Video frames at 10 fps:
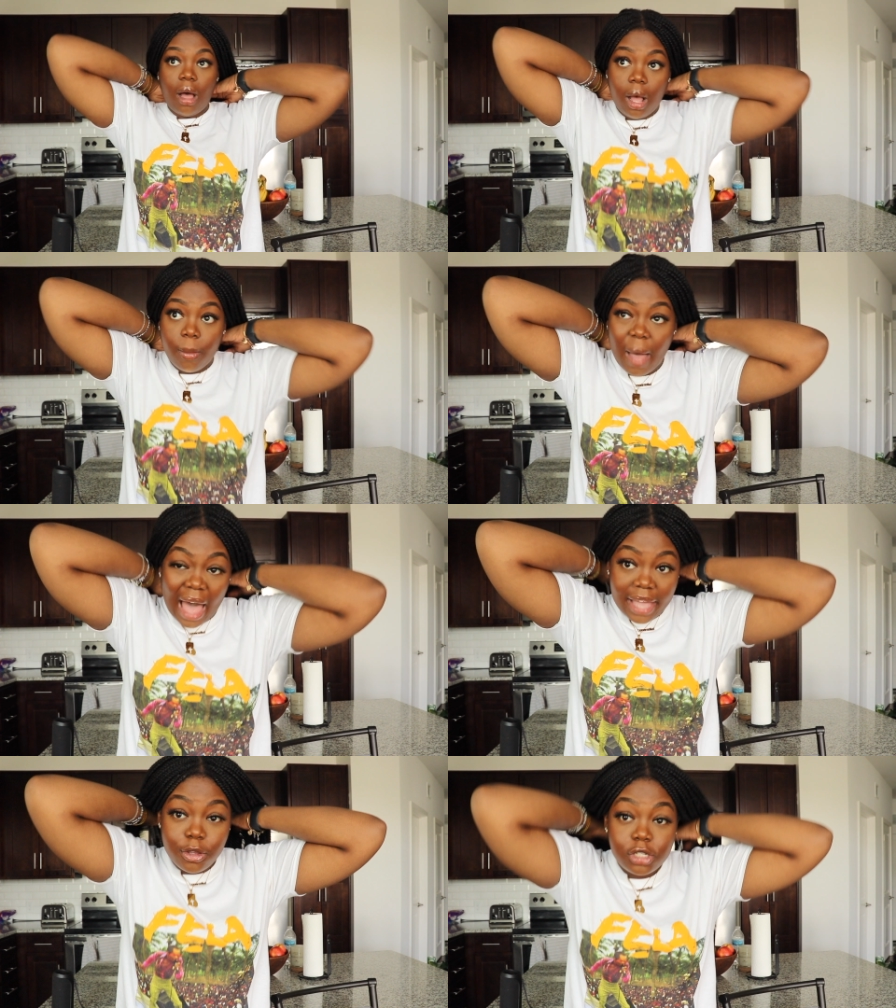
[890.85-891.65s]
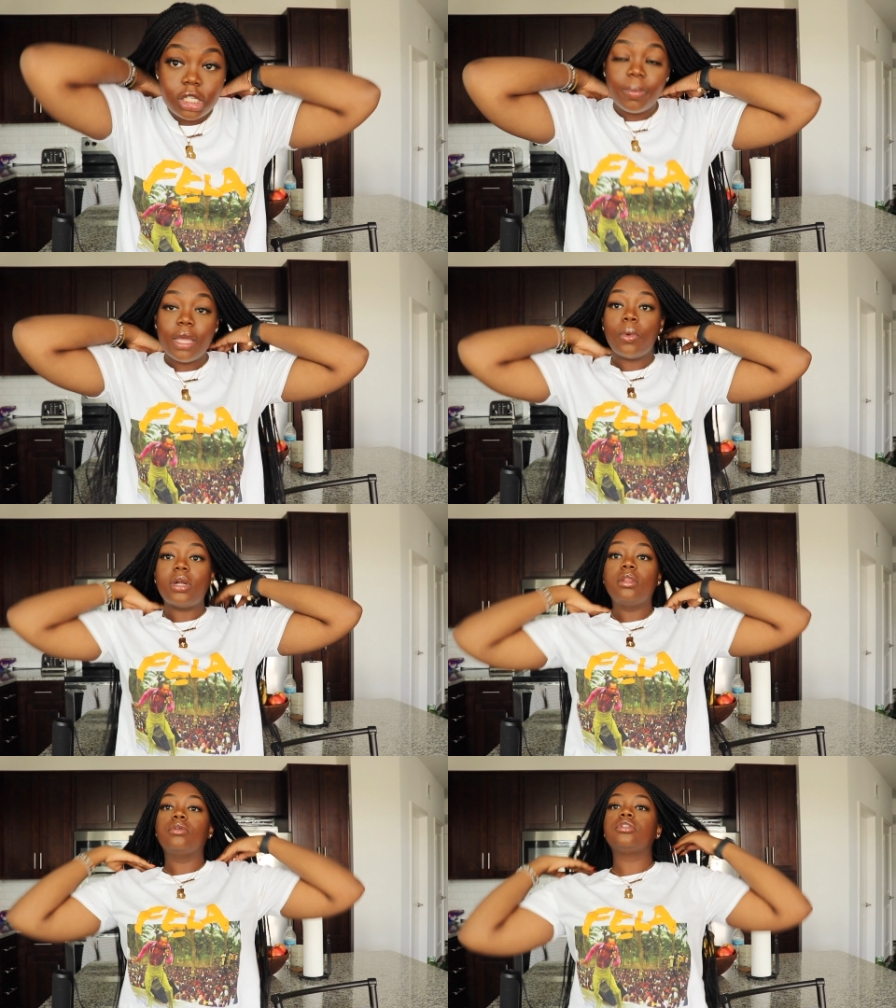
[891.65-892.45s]
um, I used to be
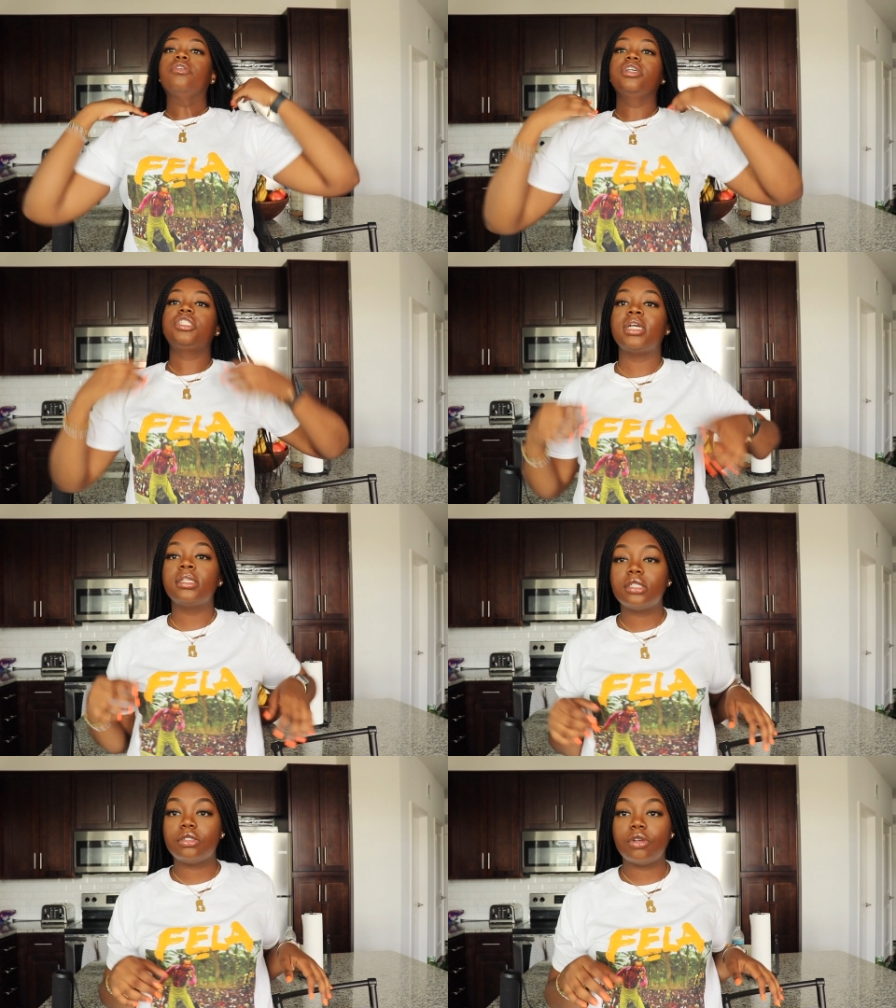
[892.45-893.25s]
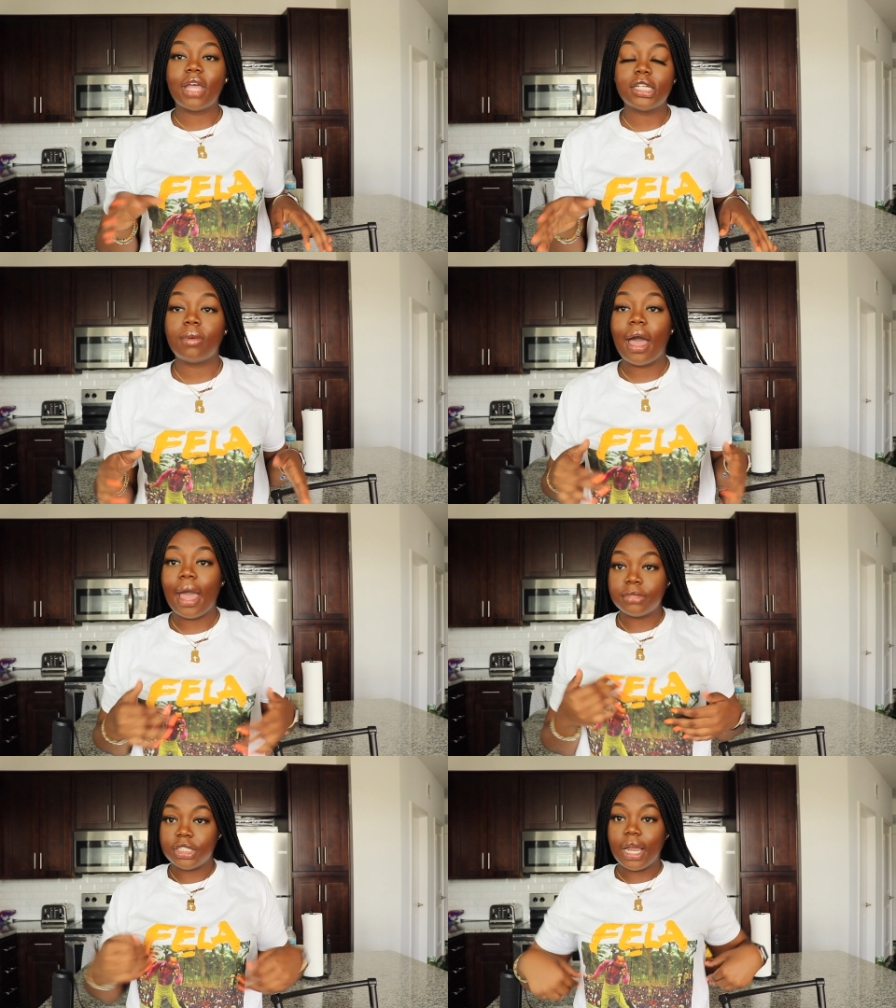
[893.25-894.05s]
one of those Christians, so that's why
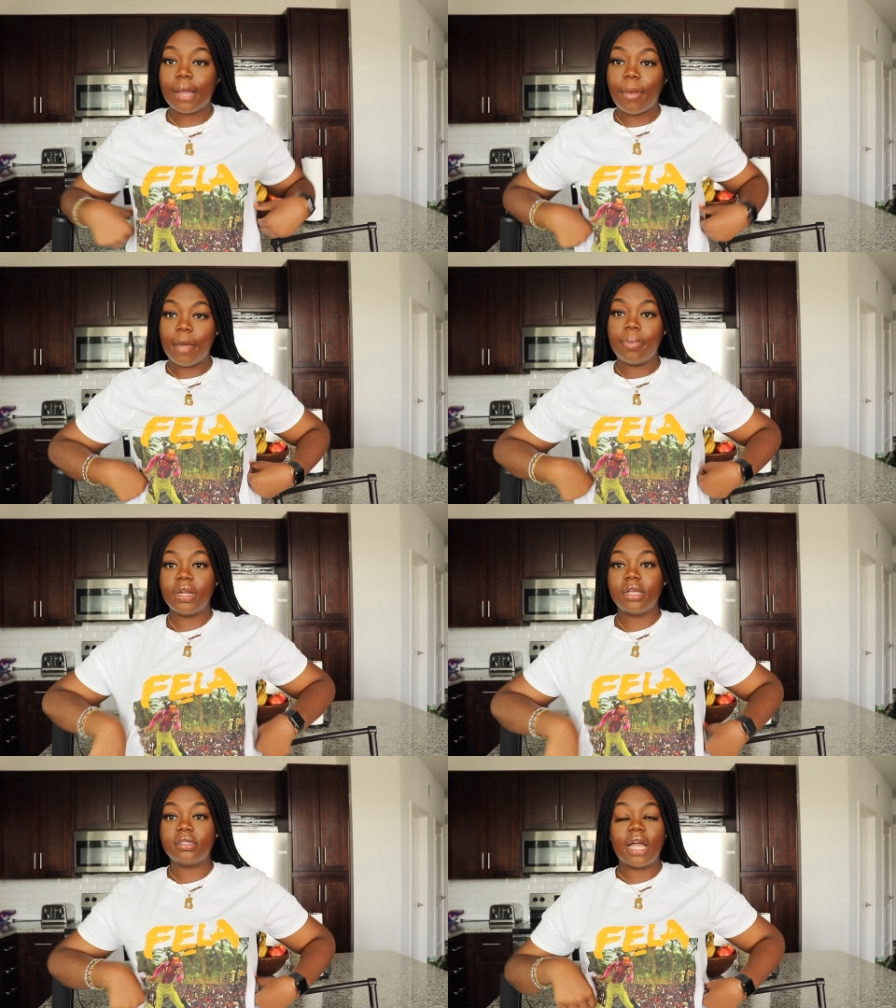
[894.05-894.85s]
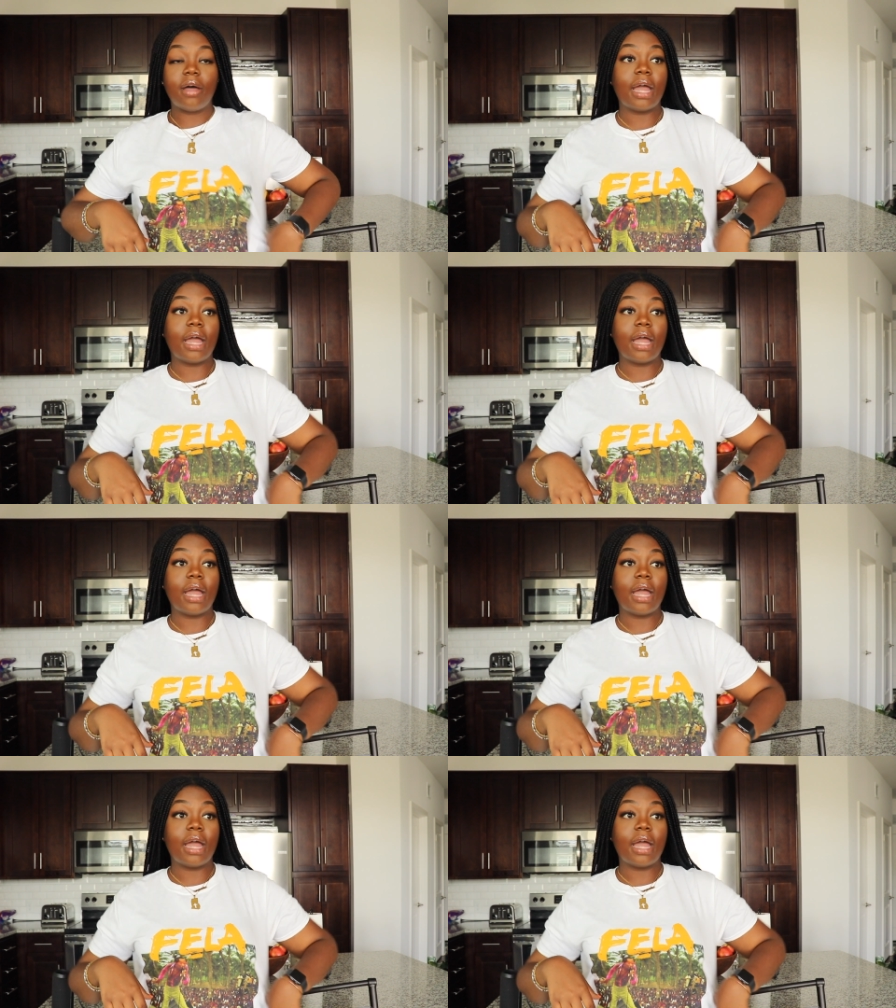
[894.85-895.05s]
I'm sharing my opinions now.